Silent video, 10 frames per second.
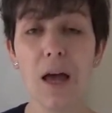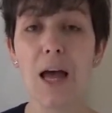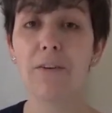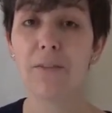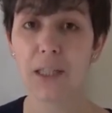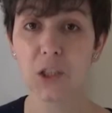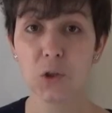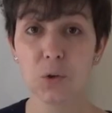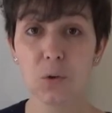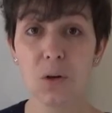by
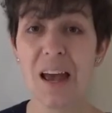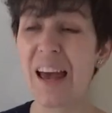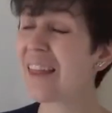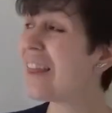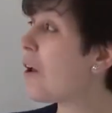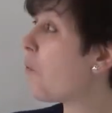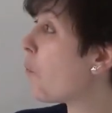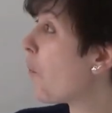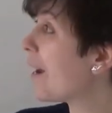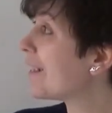sure the
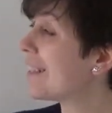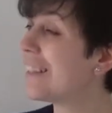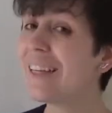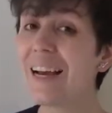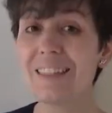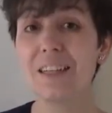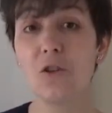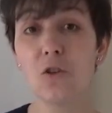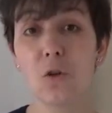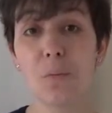weight in that
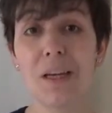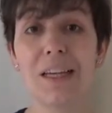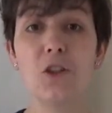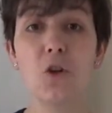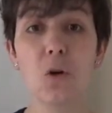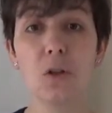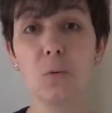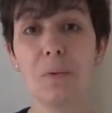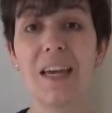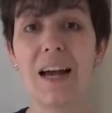economy is going to
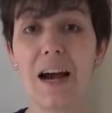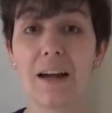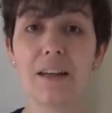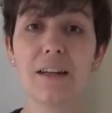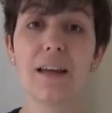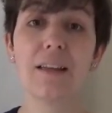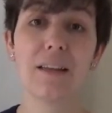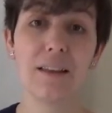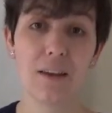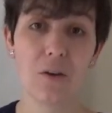be higher than
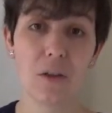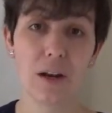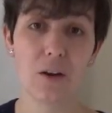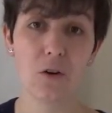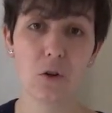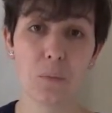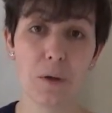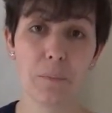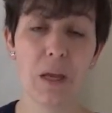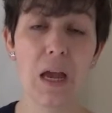in the other economy.
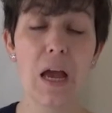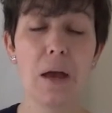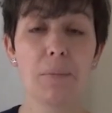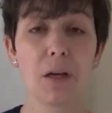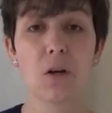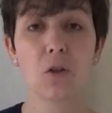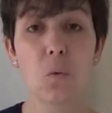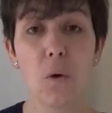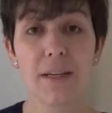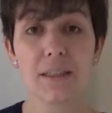Because
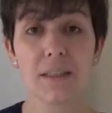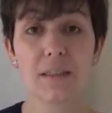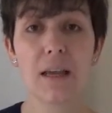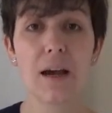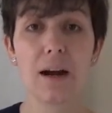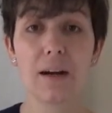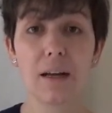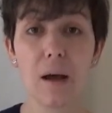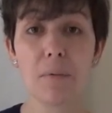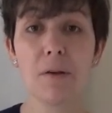wages are
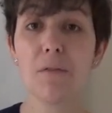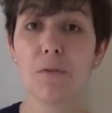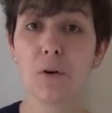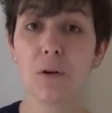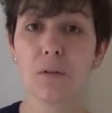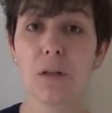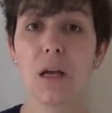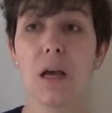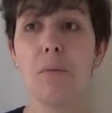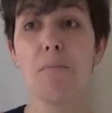coming from
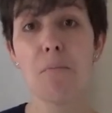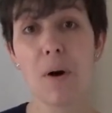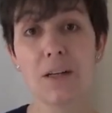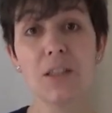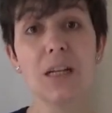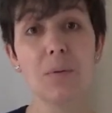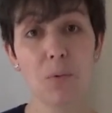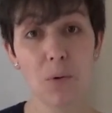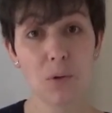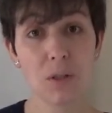marginal
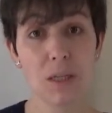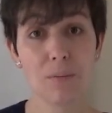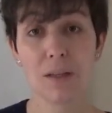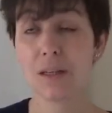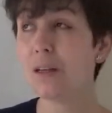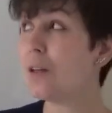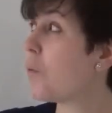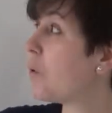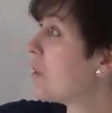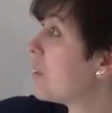productivity,
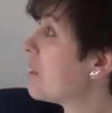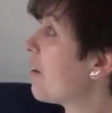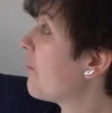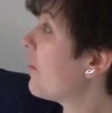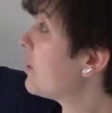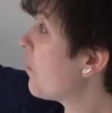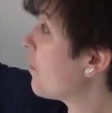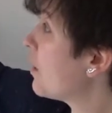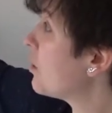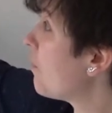which is the inverse
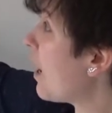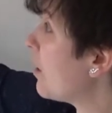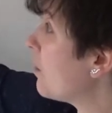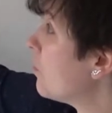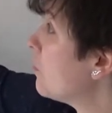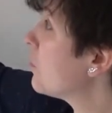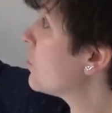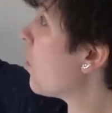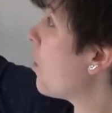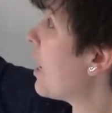of this value.
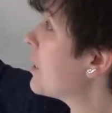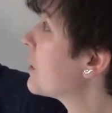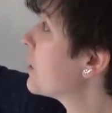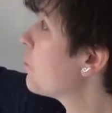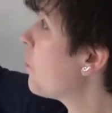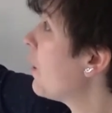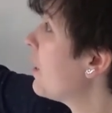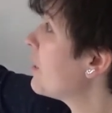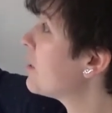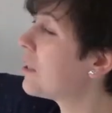So as smaller
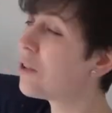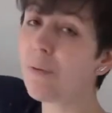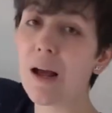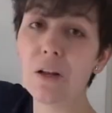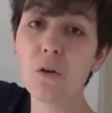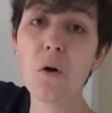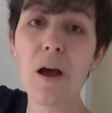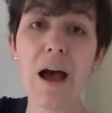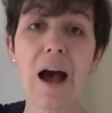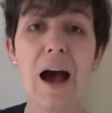is this value,
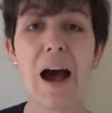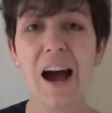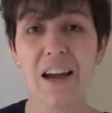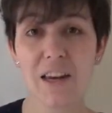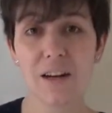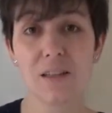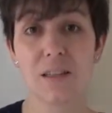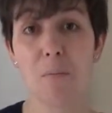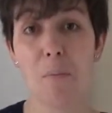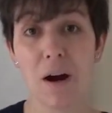higher is
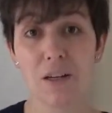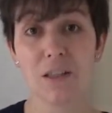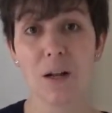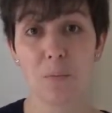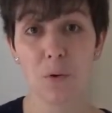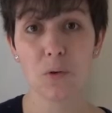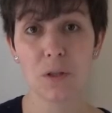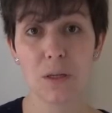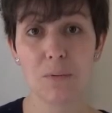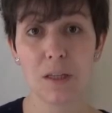the marginal
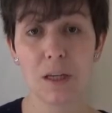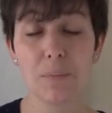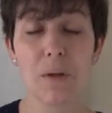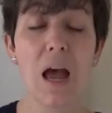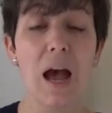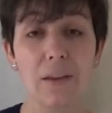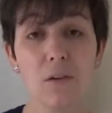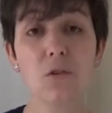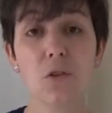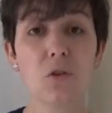productivity, and
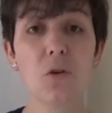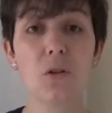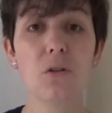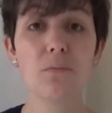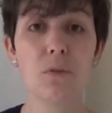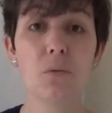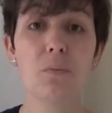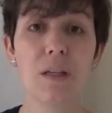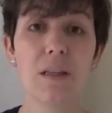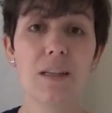also is going to
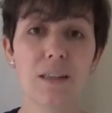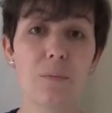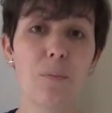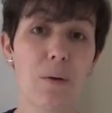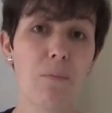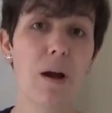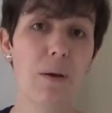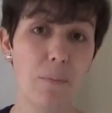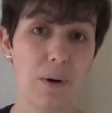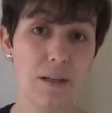be determined by
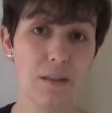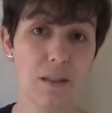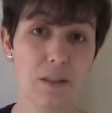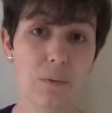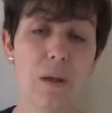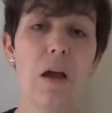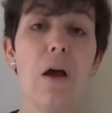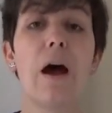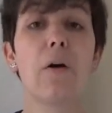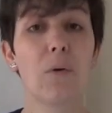prices.
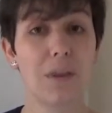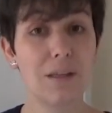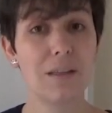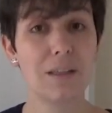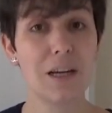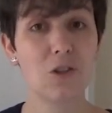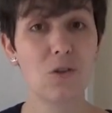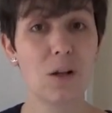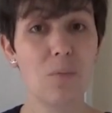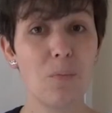And with international